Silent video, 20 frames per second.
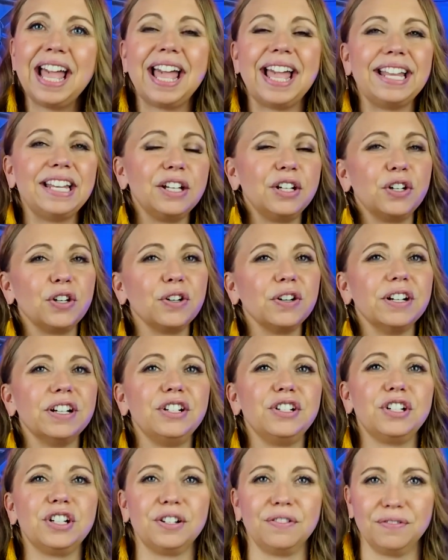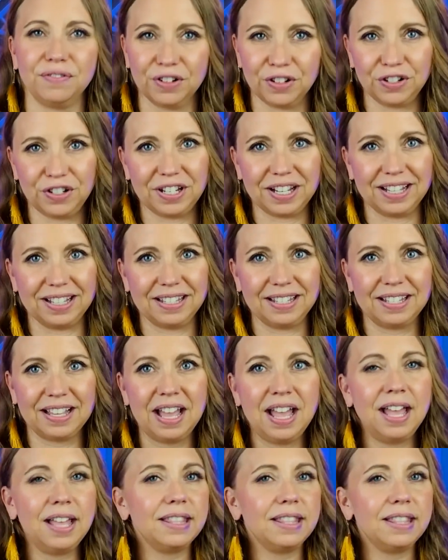and encourage conversions.